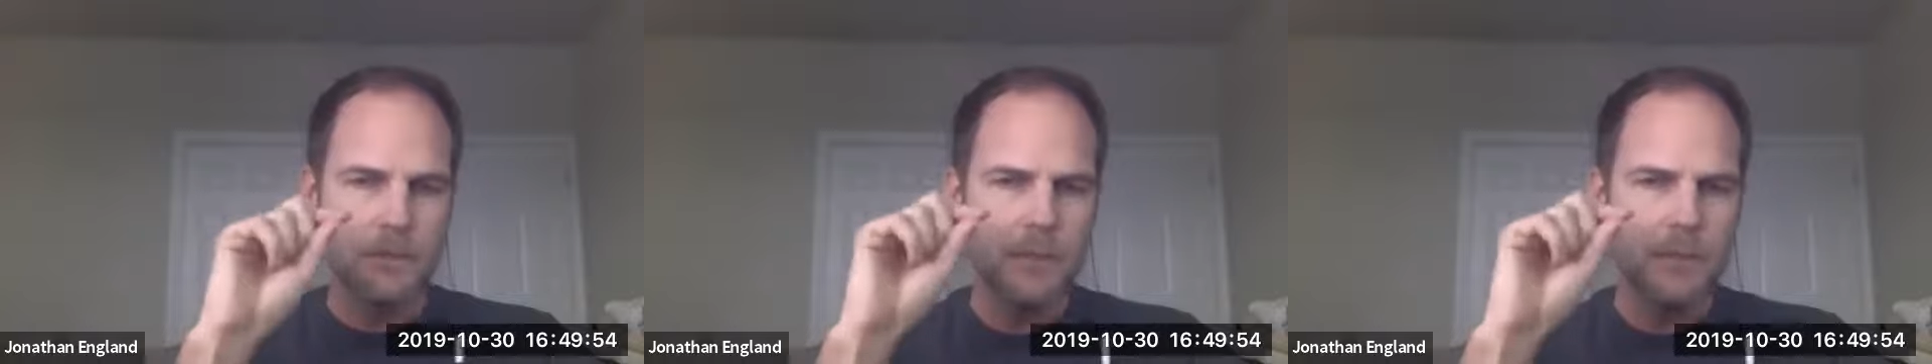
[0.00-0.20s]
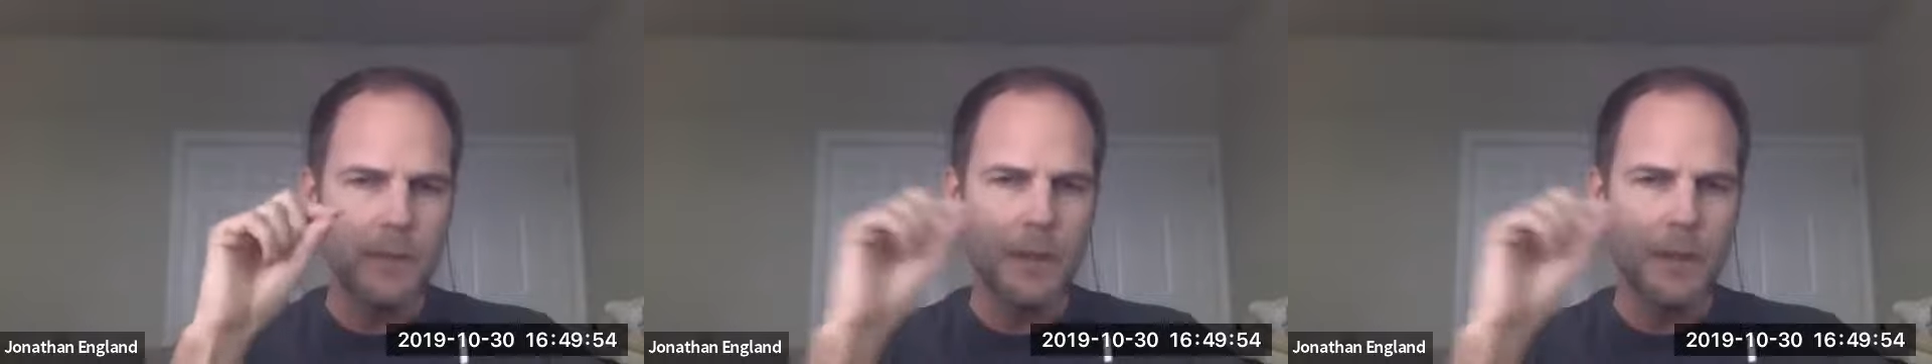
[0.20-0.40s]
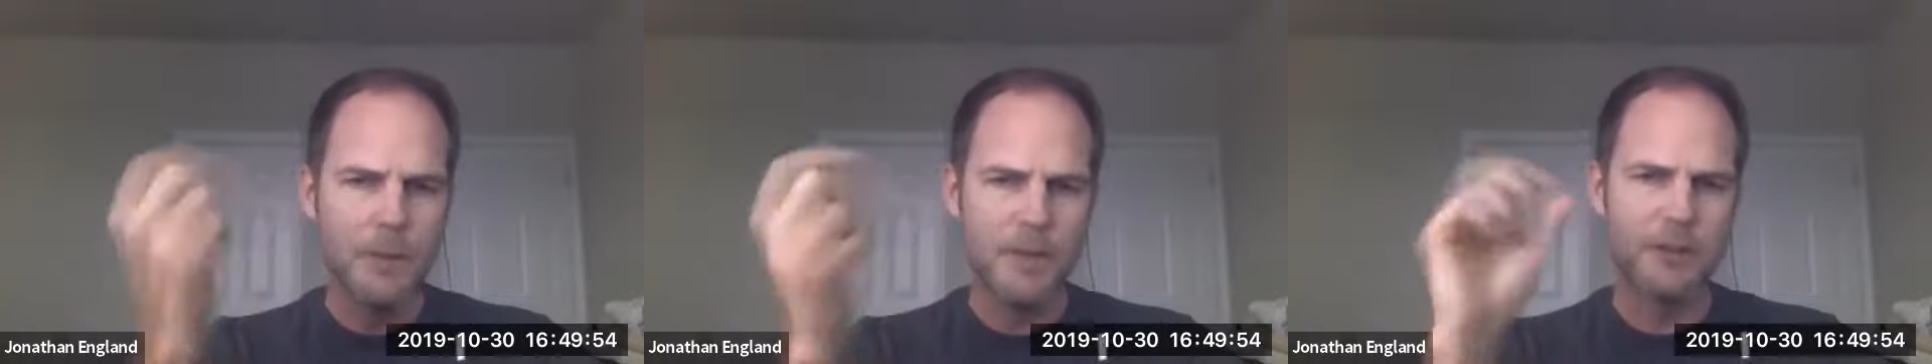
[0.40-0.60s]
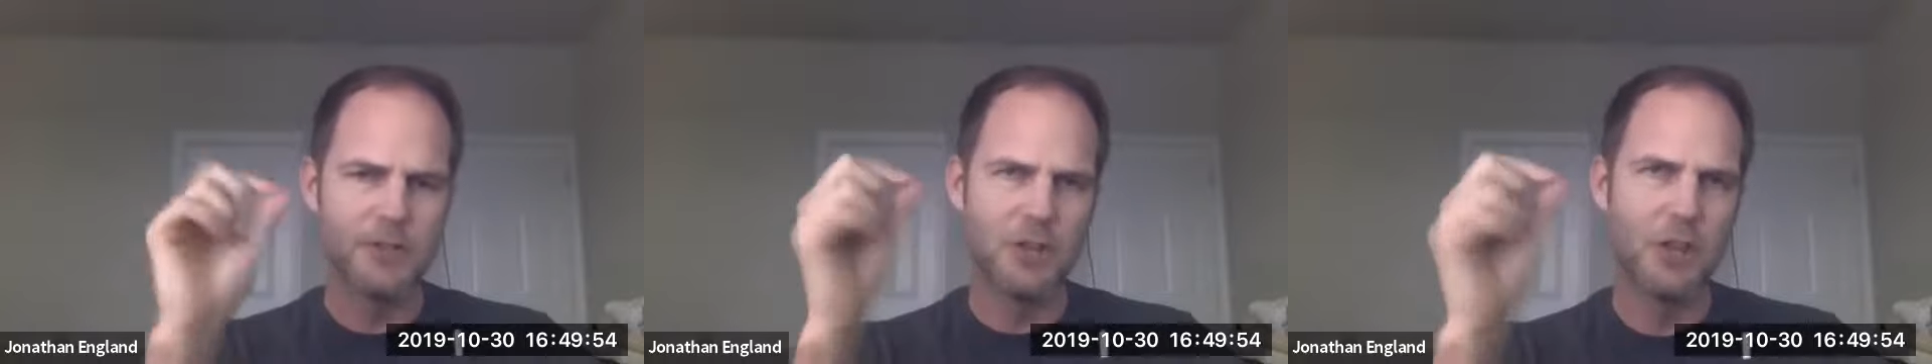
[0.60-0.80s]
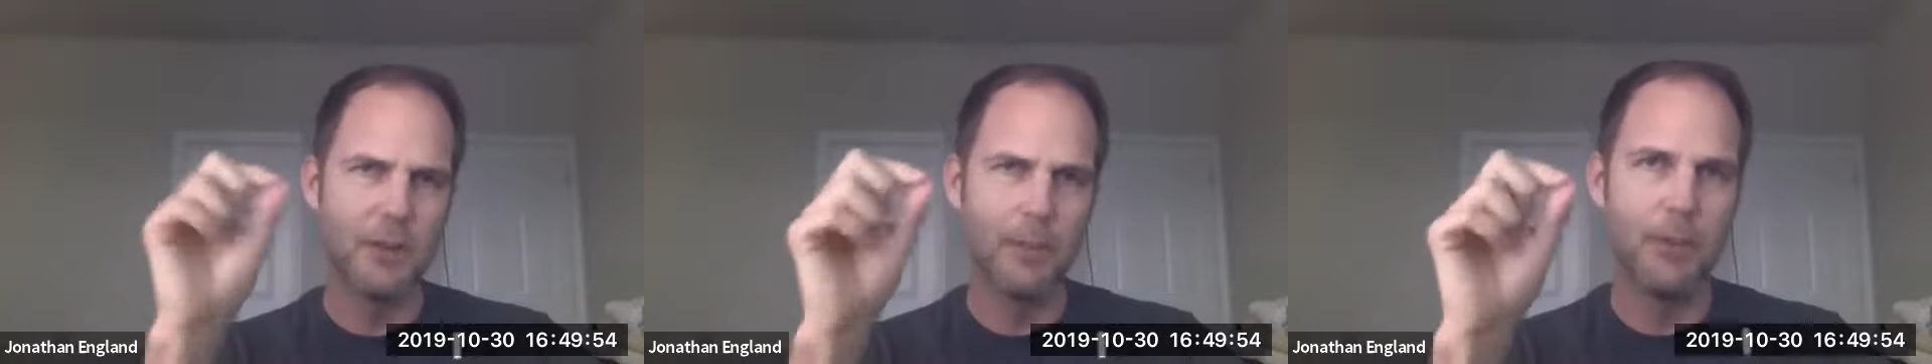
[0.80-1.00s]
but there's
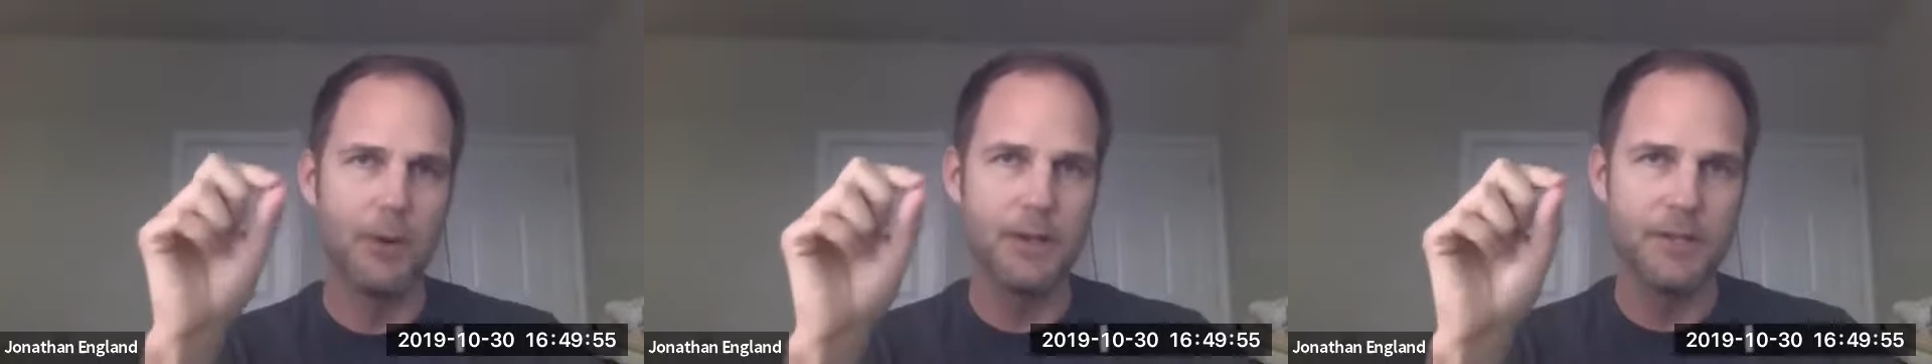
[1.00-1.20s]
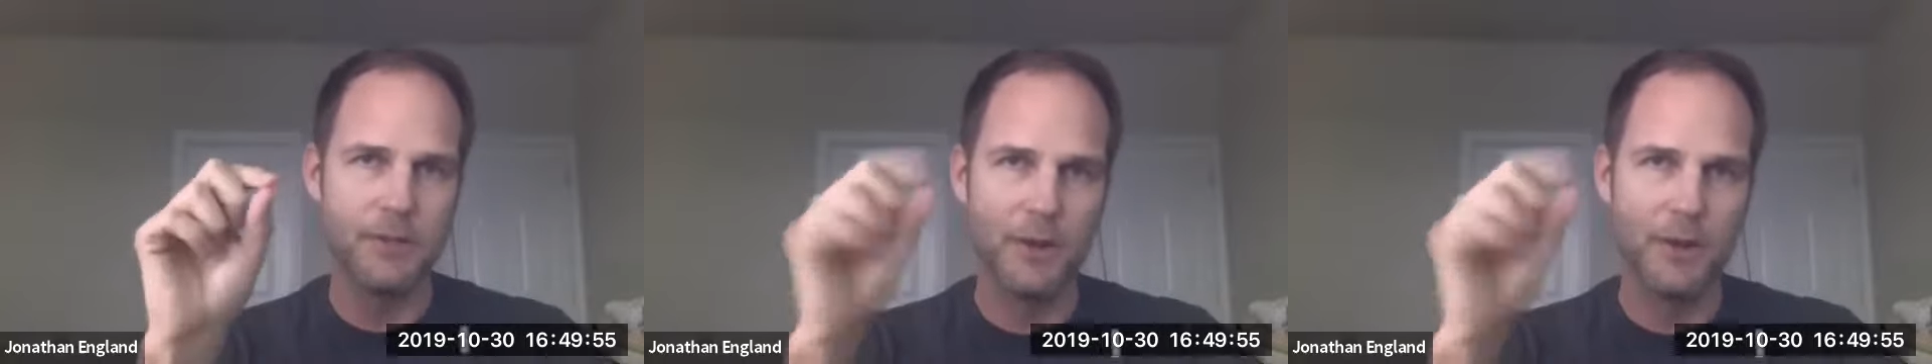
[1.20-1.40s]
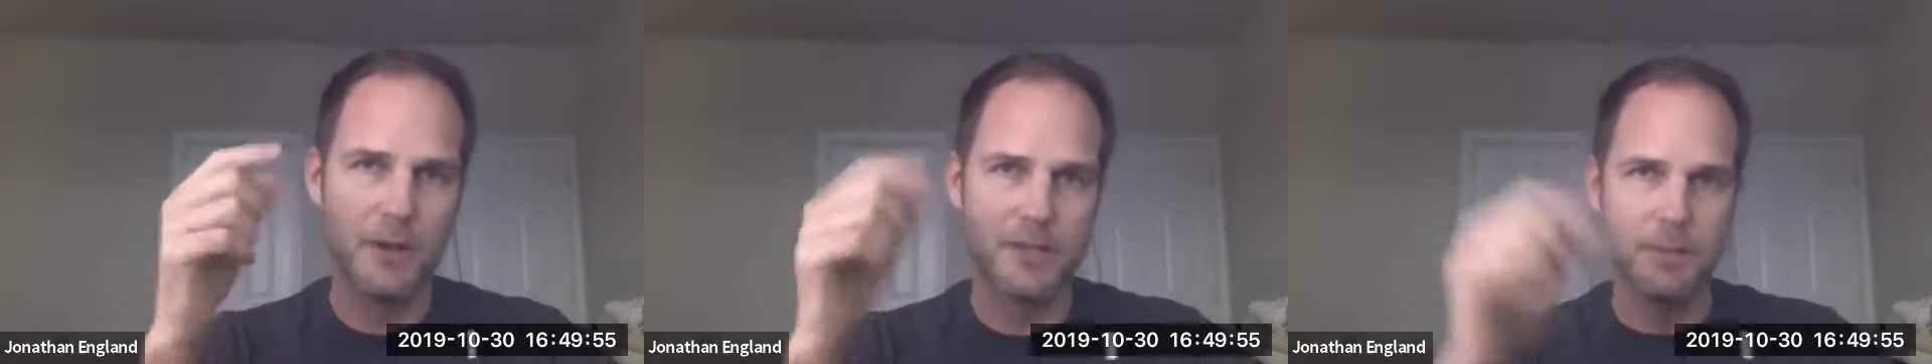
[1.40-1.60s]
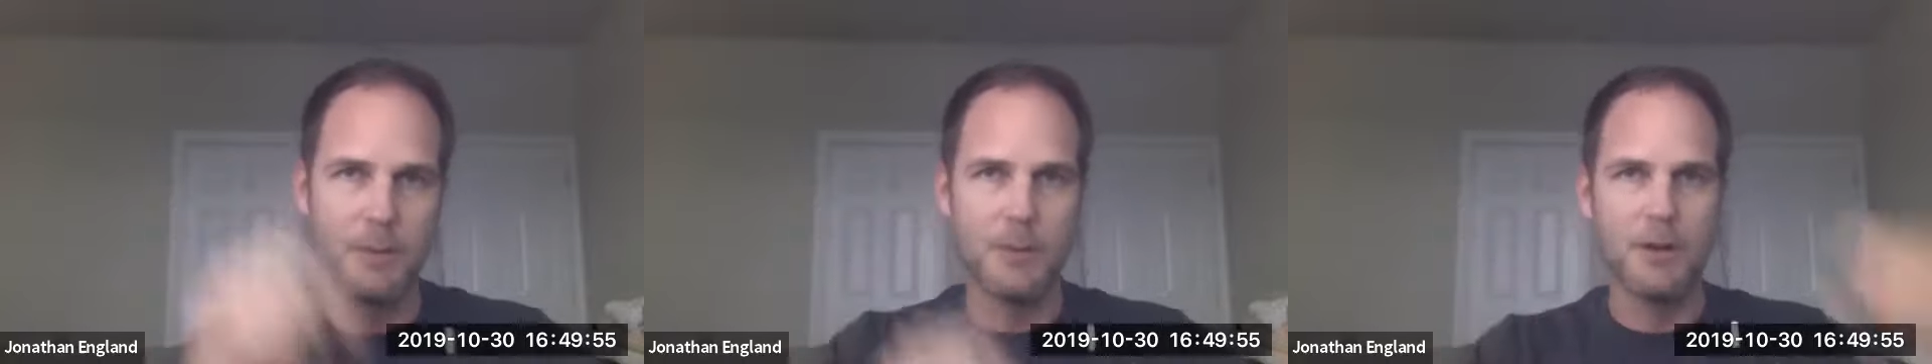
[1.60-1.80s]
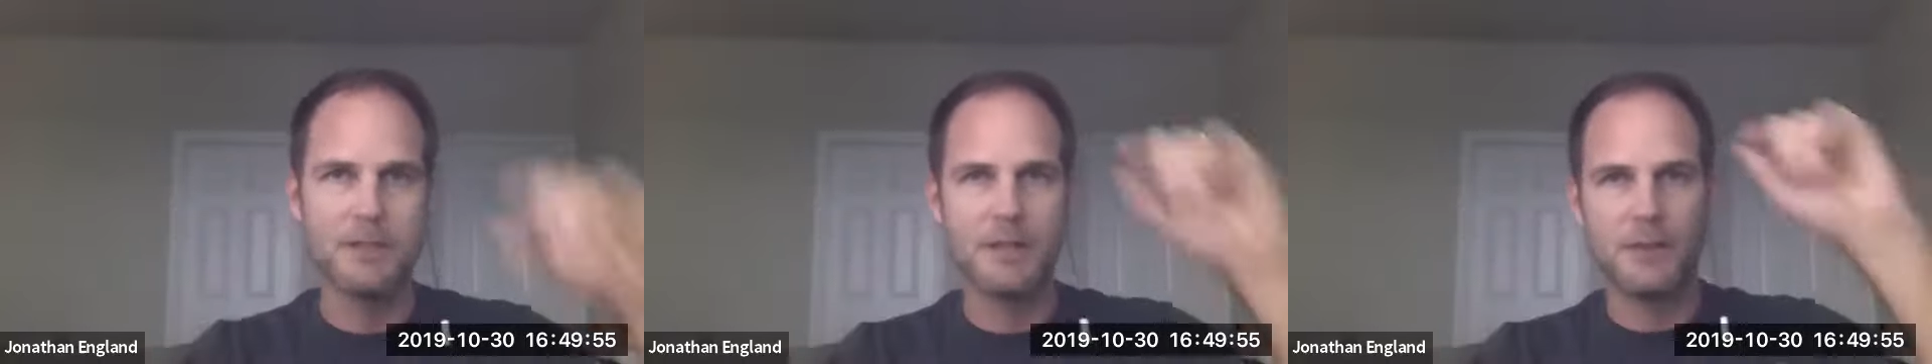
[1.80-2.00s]
another point to it, because remember
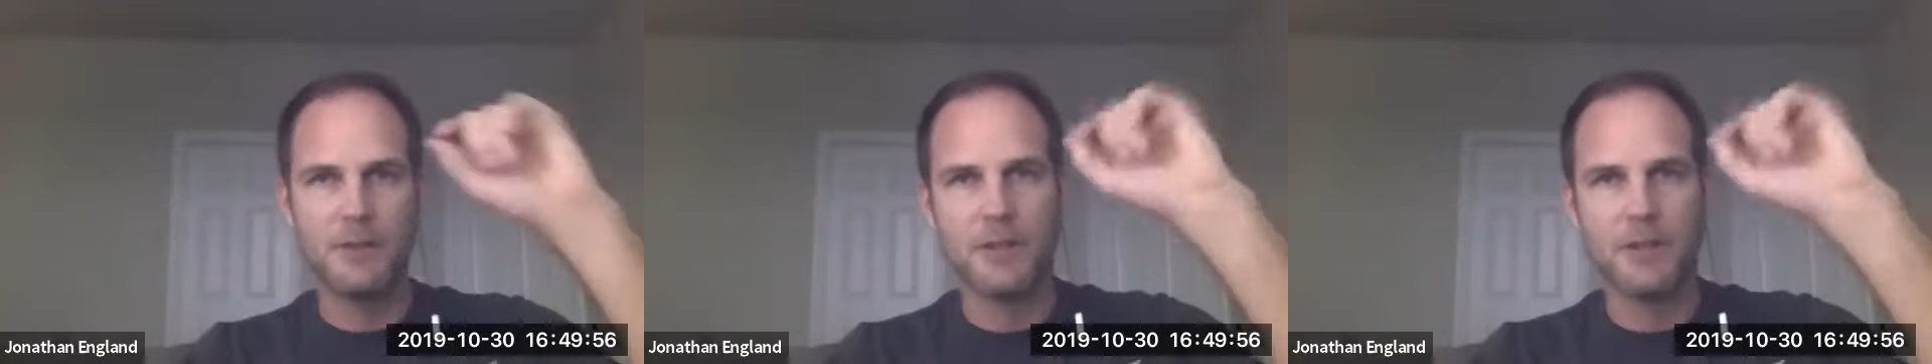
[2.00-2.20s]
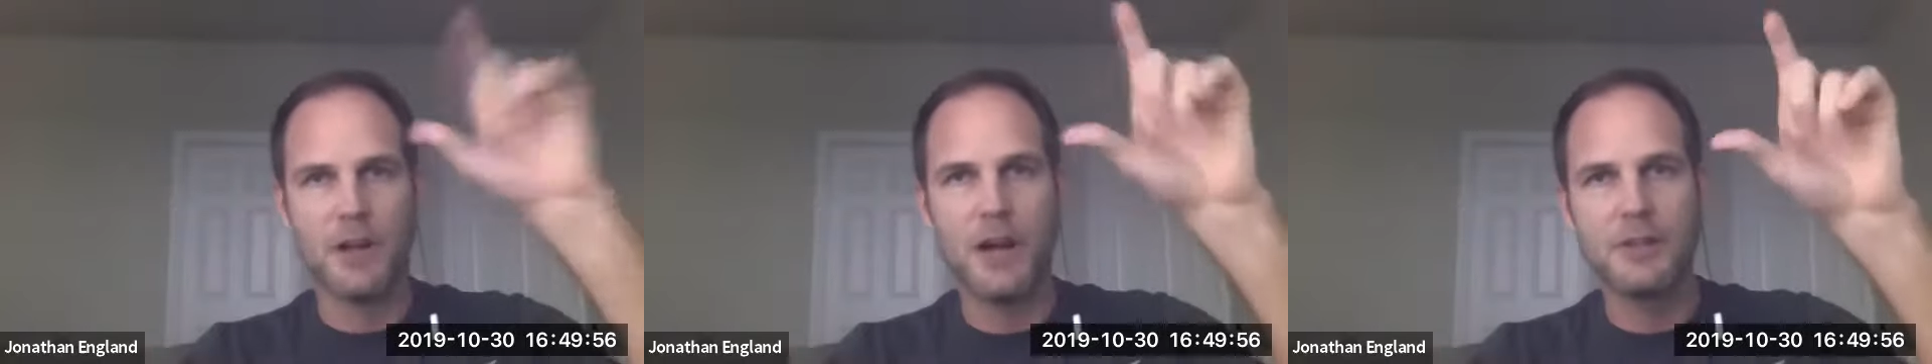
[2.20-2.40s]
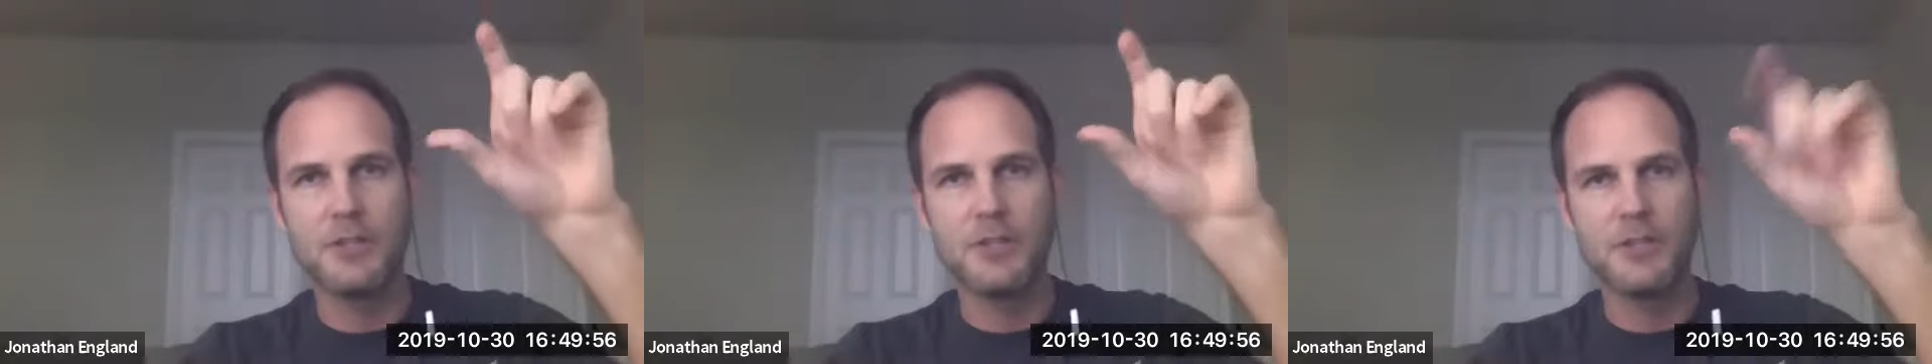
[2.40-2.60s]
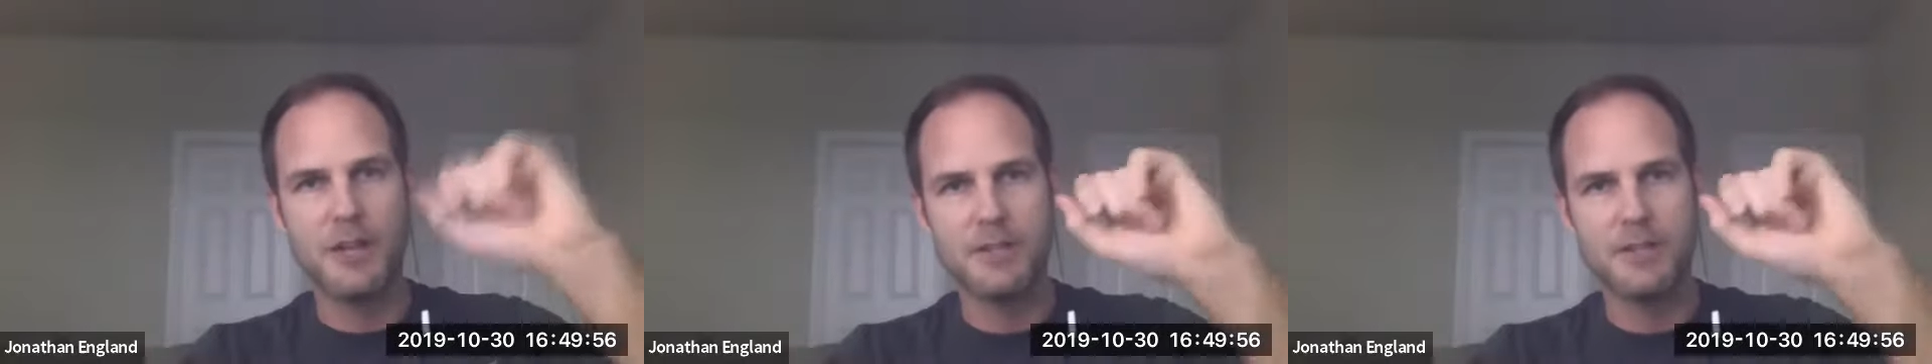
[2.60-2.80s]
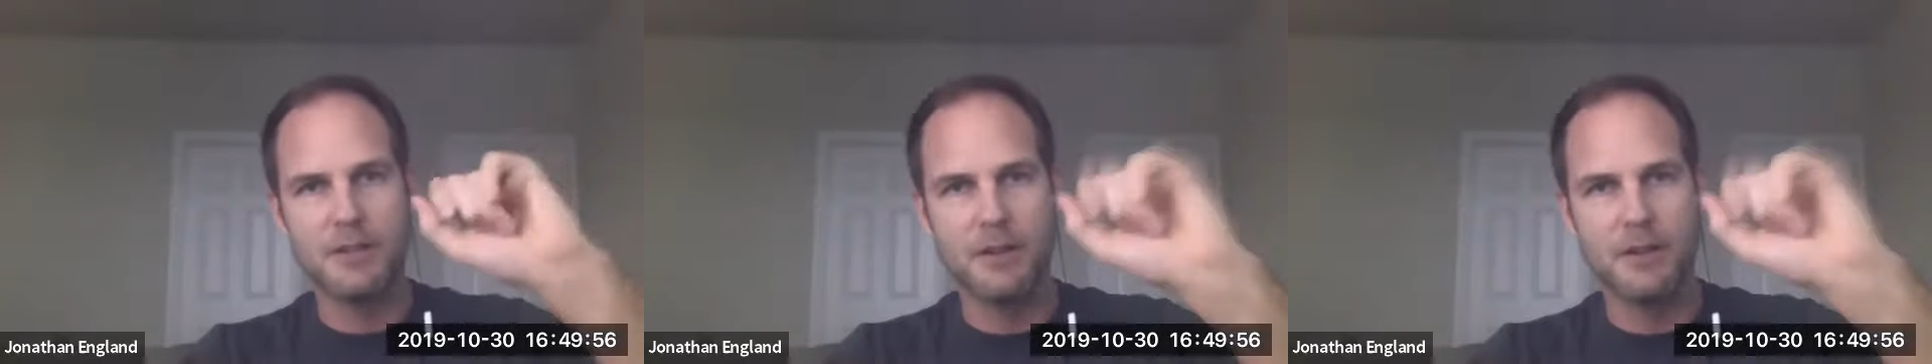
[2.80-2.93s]
I said there's a conscious yes,